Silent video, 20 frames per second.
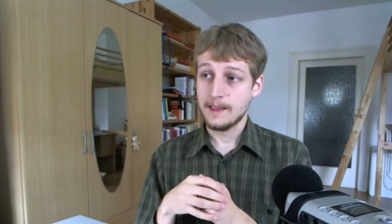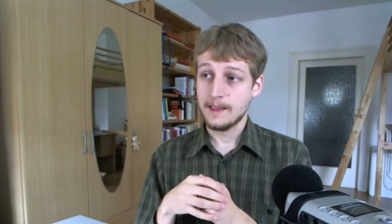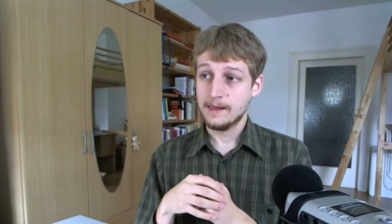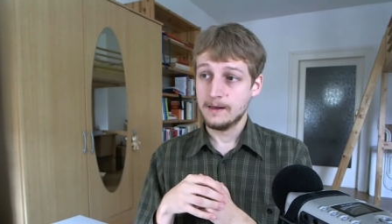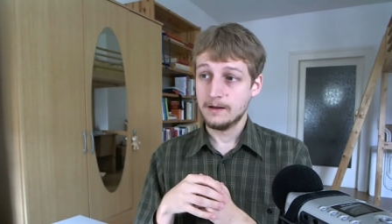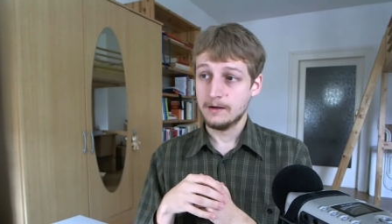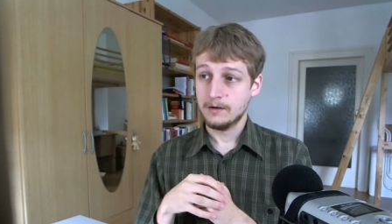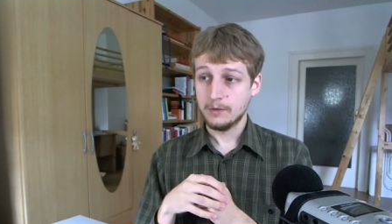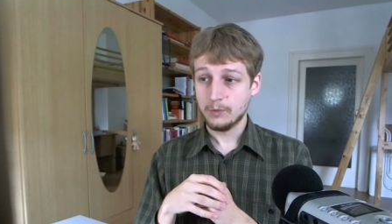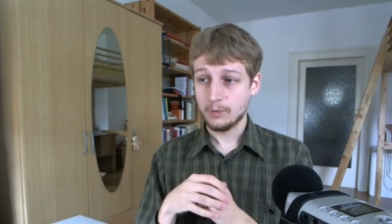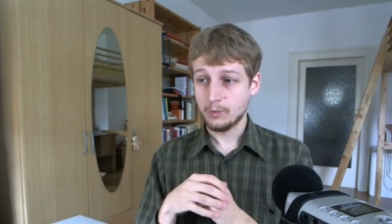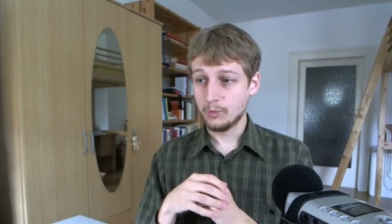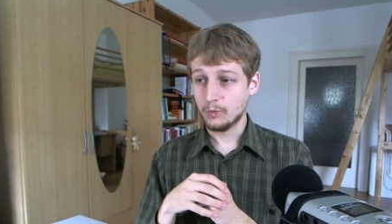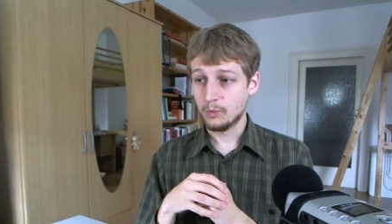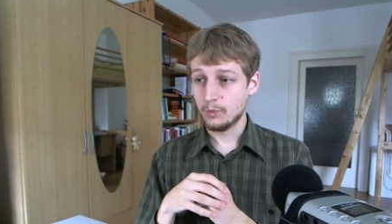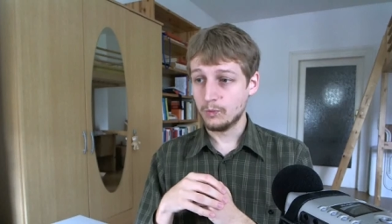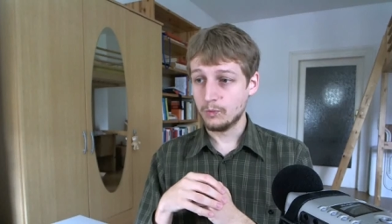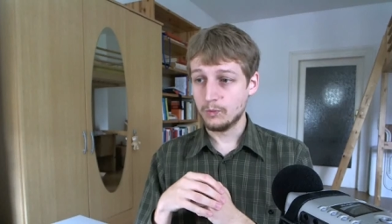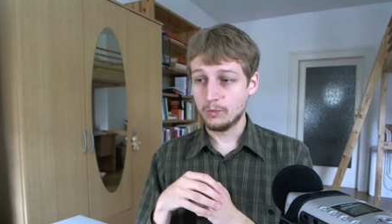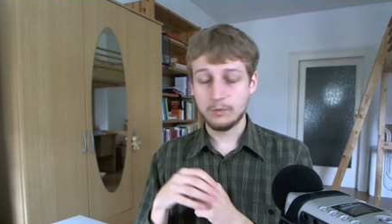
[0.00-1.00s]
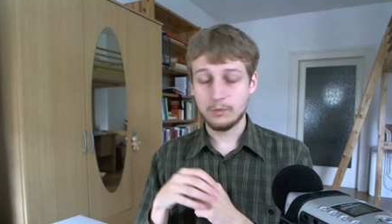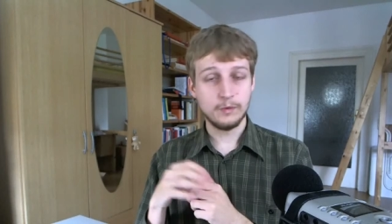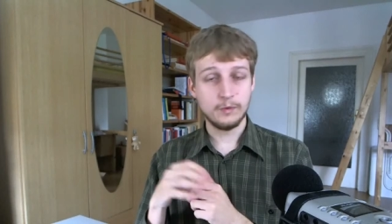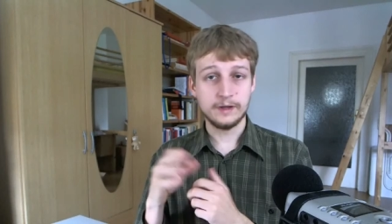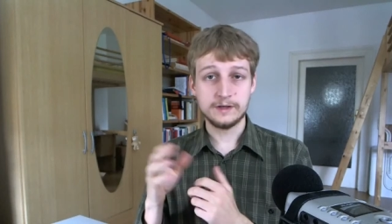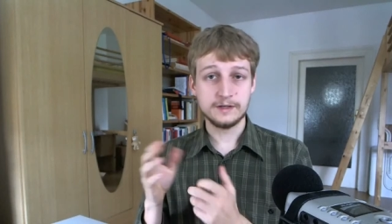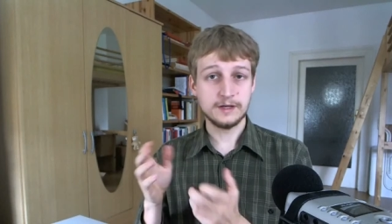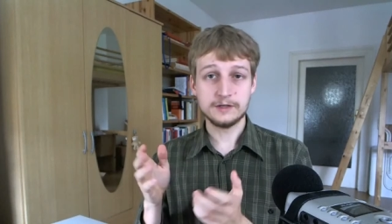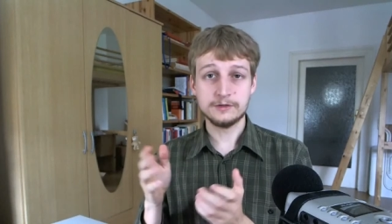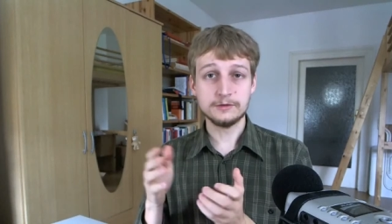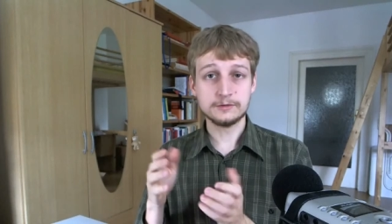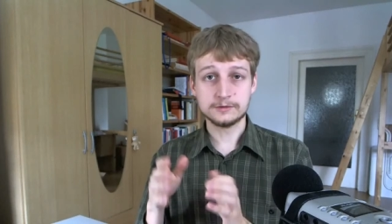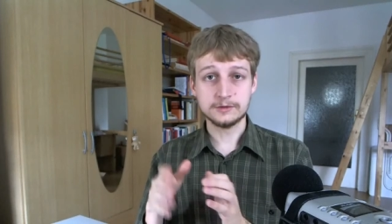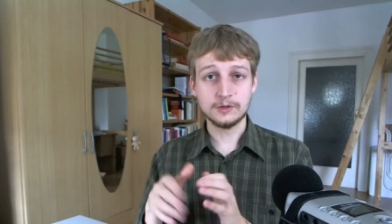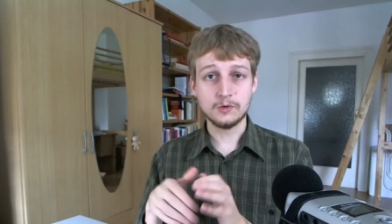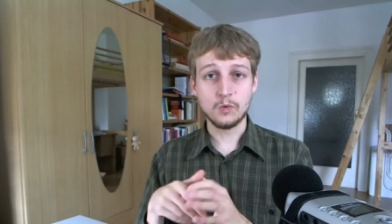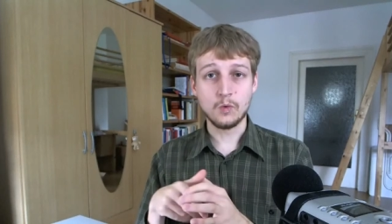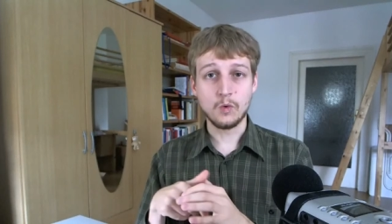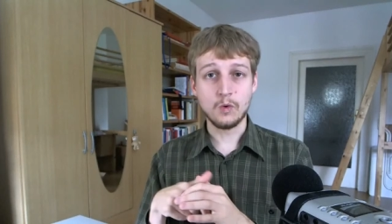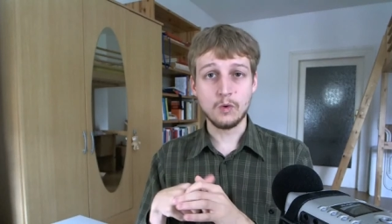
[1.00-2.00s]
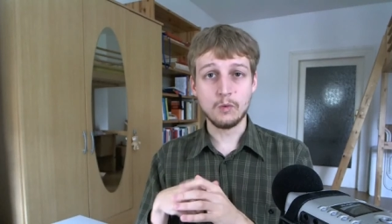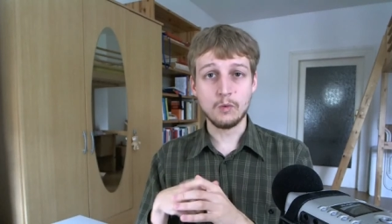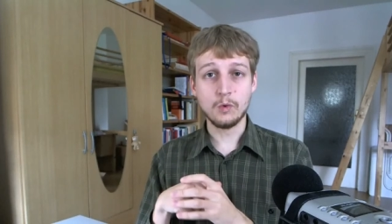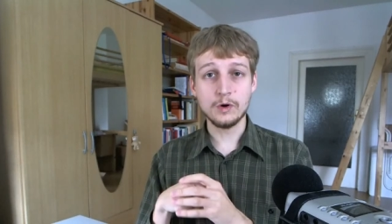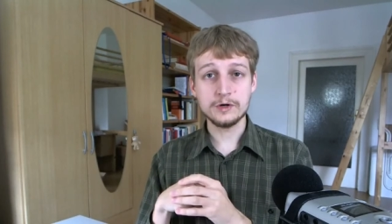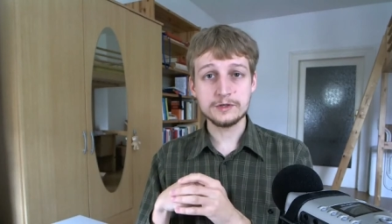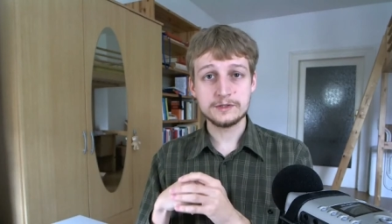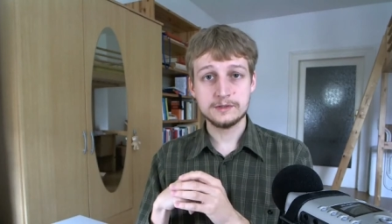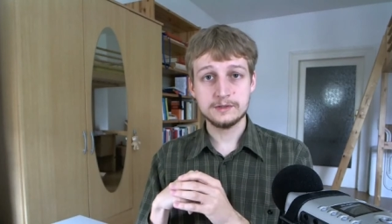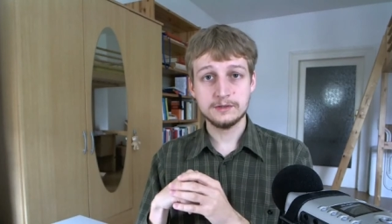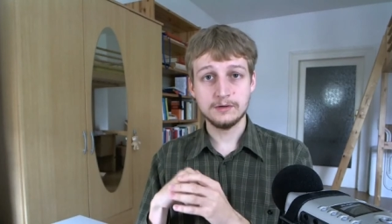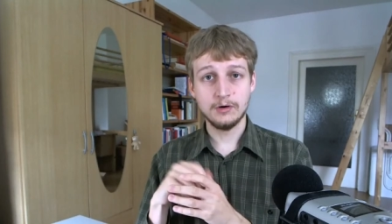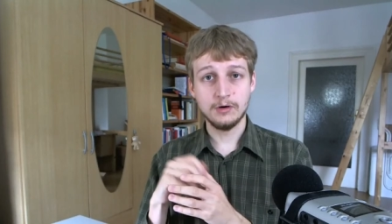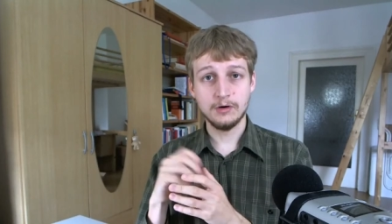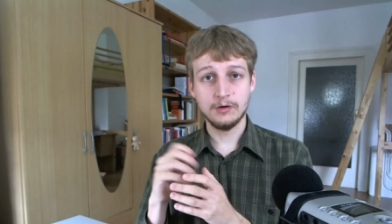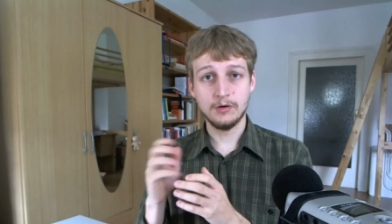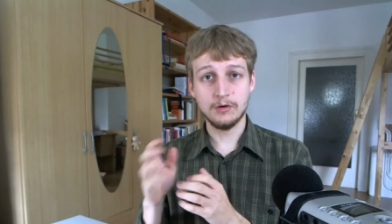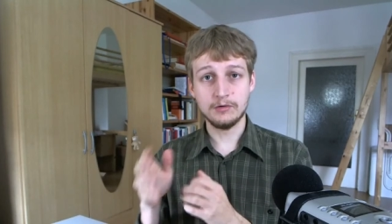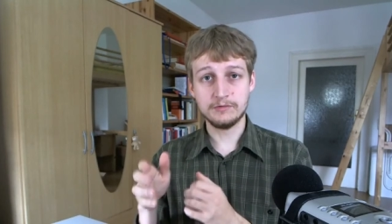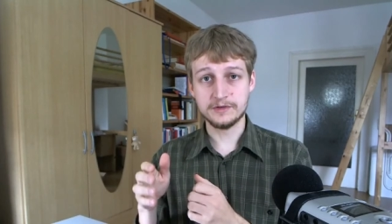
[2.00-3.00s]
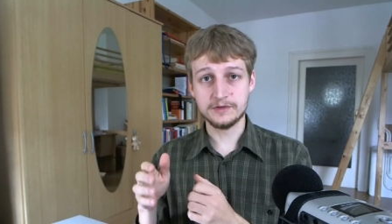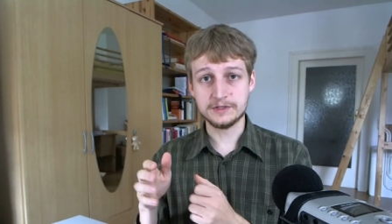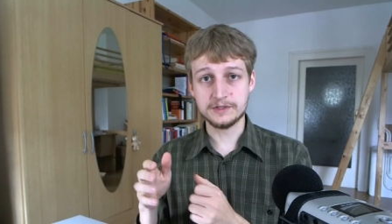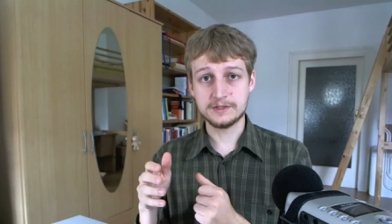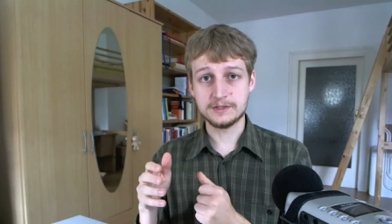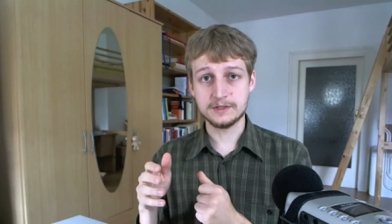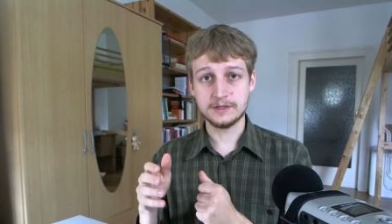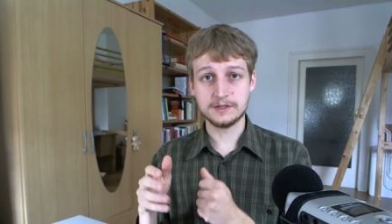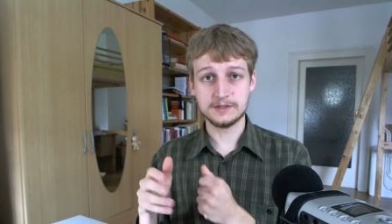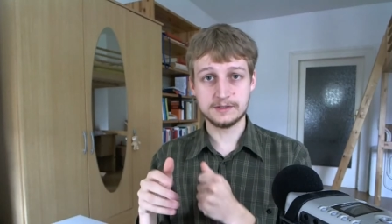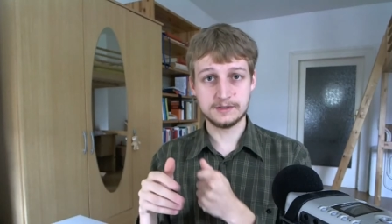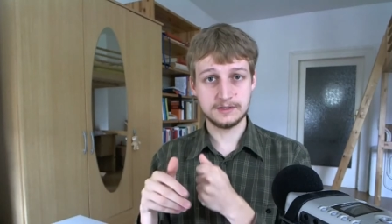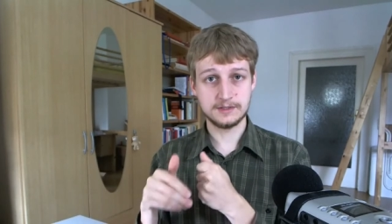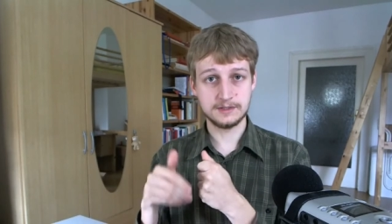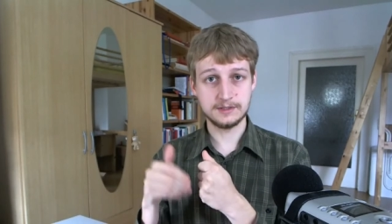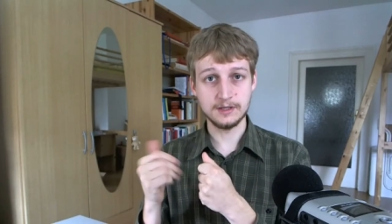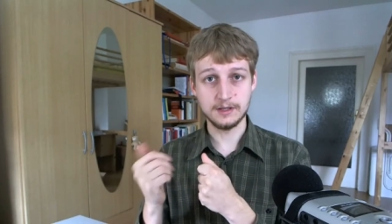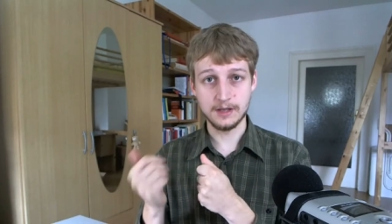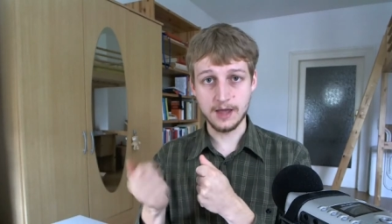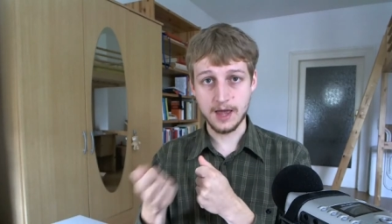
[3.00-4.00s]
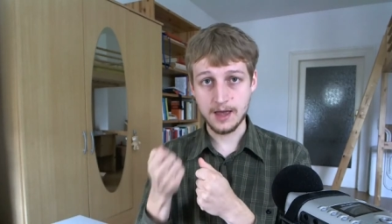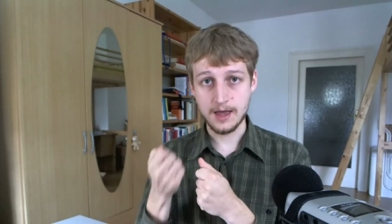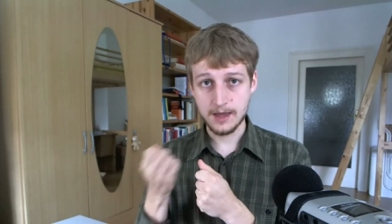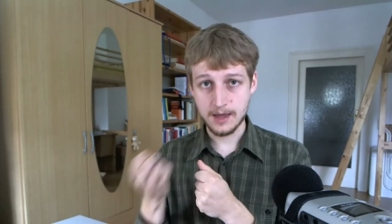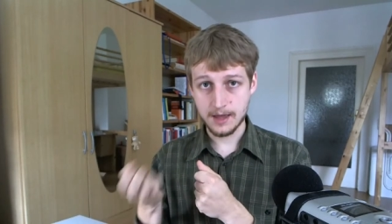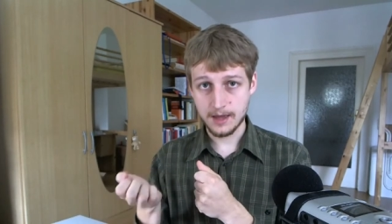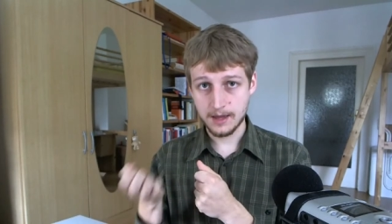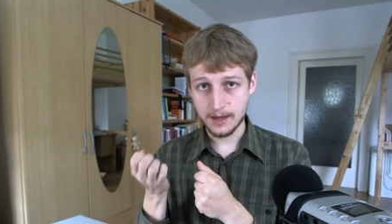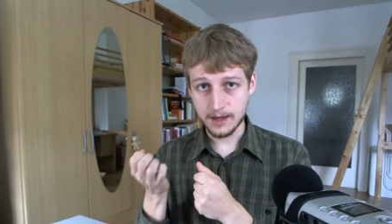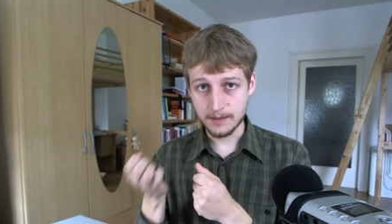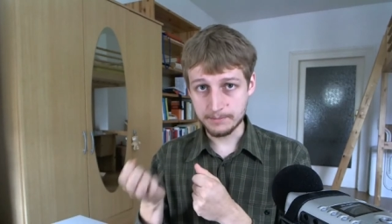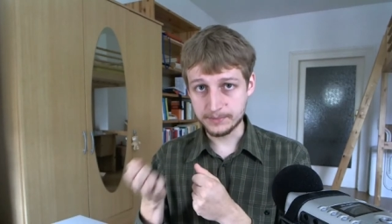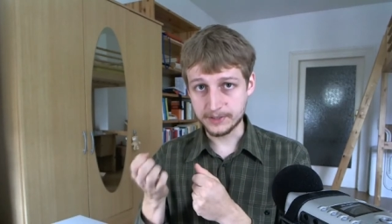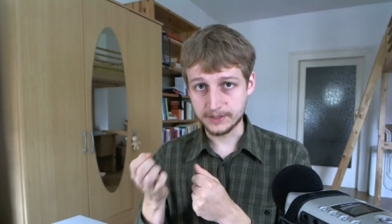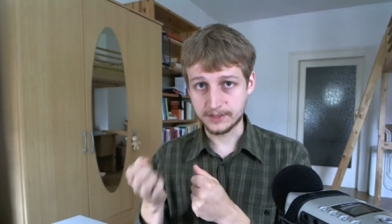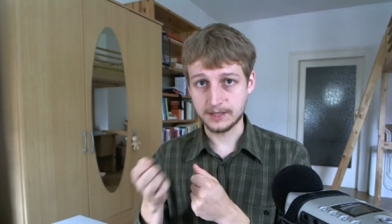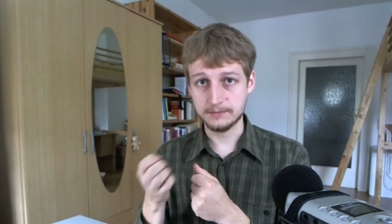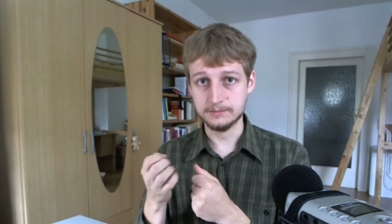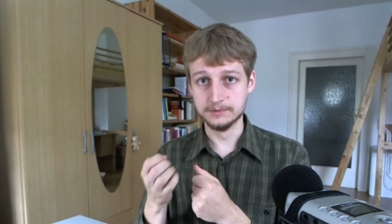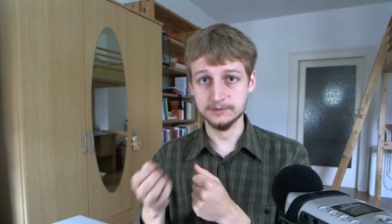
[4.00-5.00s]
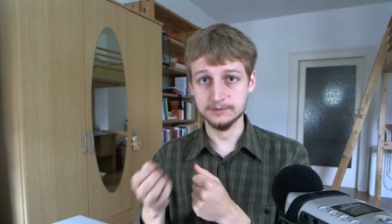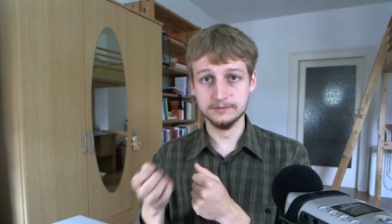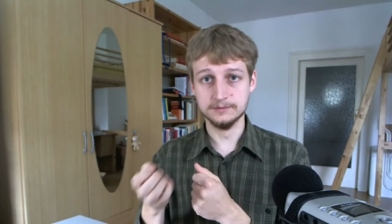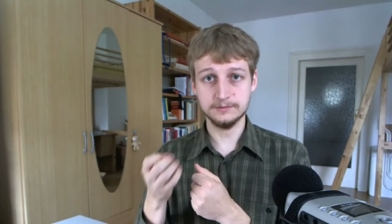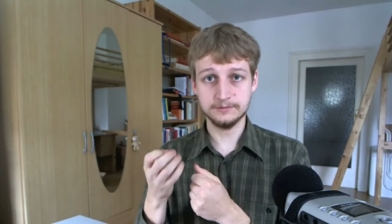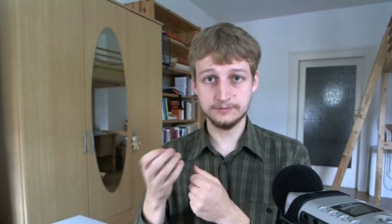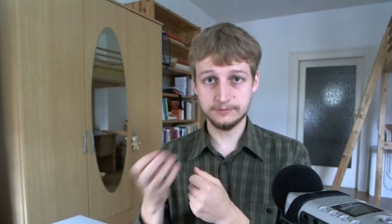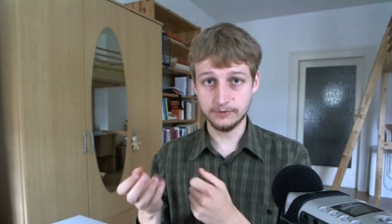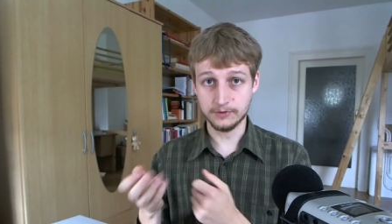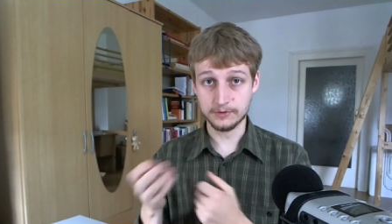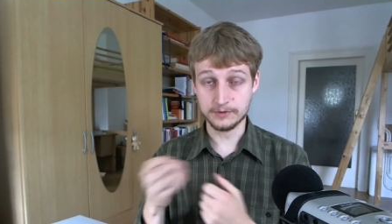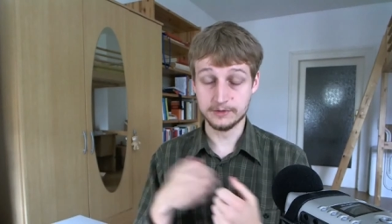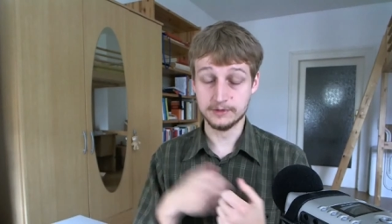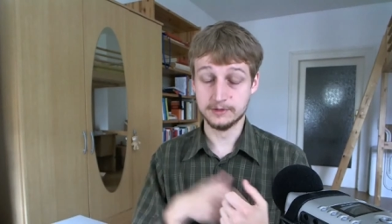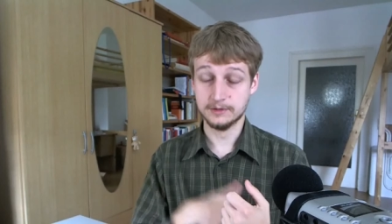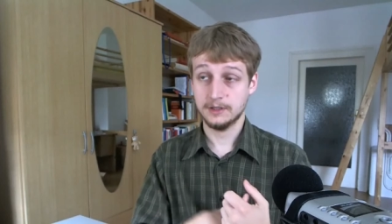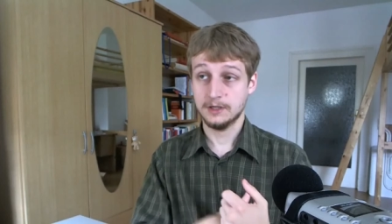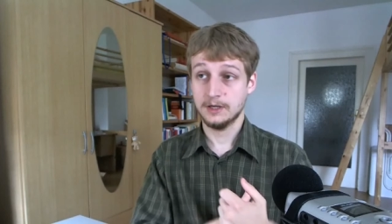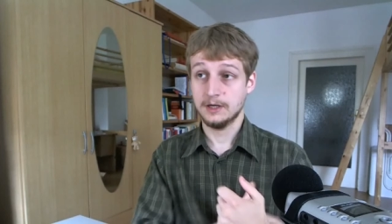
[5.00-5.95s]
and I don't know what of it is still applicable for the